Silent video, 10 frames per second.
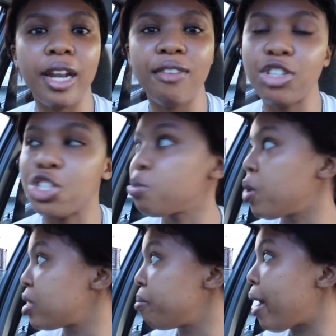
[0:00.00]
if you're just
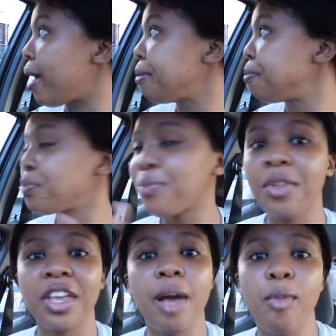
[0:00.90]
passing by,
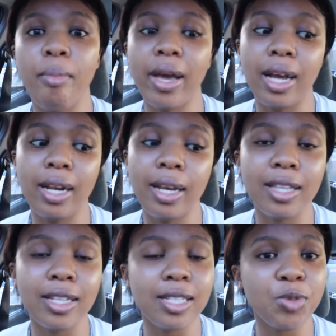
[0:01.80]
come on back and
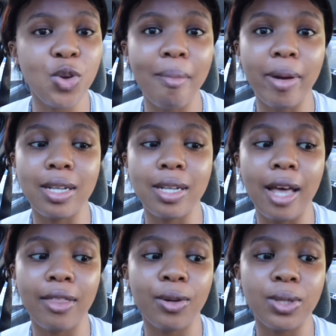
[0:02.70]
hit the subscribe button
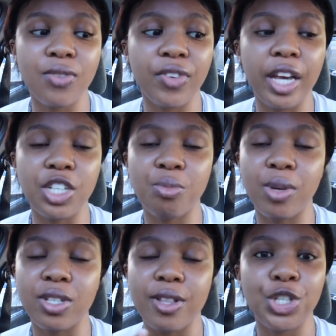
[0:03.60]
and the notification
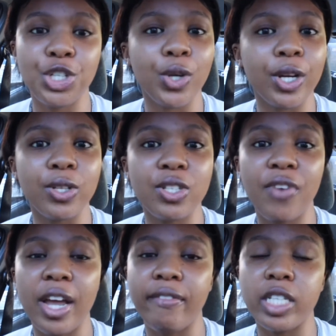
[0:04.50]
bell so that you get
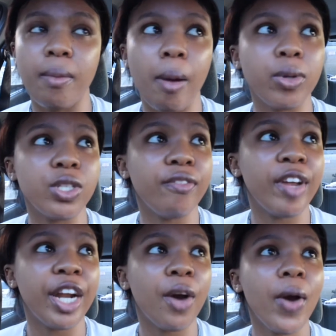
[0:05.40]
notified every time I post a
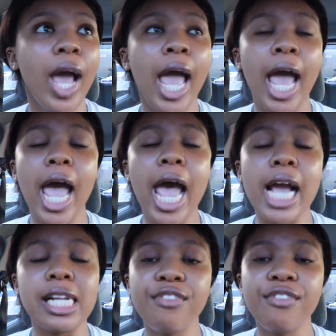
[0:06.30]
video.
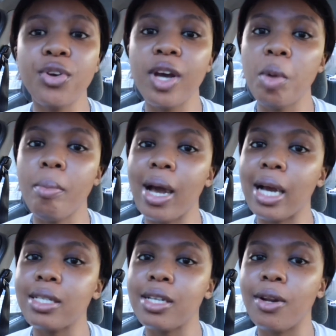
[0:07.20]
And if you're coming back,
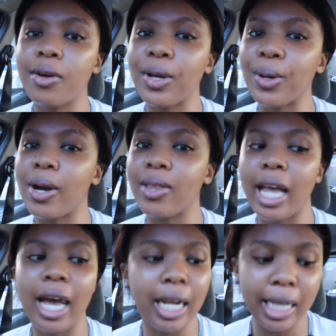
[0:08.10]
I see you looking good out
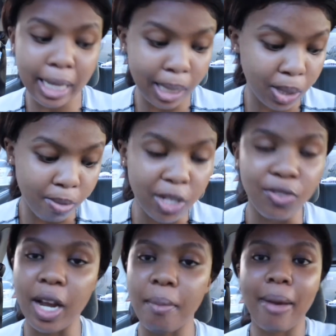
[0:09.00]
there, honey. Thank you so much
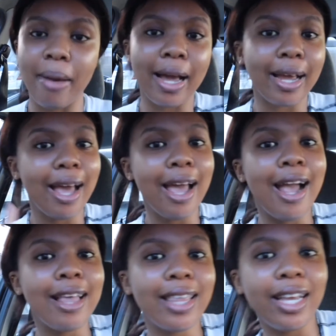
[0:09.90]
for coming back.
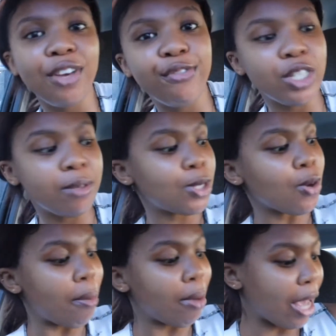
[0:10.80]
Thank you for
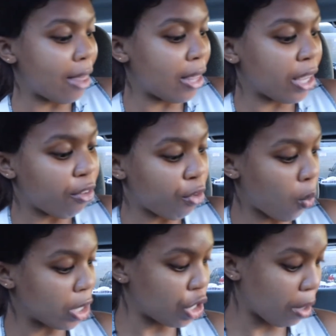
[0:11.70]
subscribing and thank you for
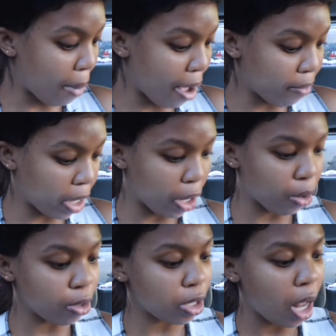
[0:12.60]
watching my
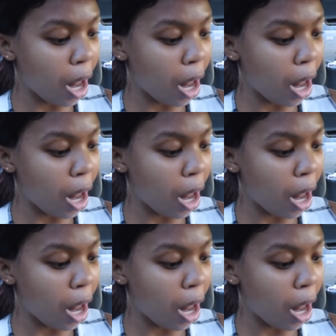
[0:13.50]
videos.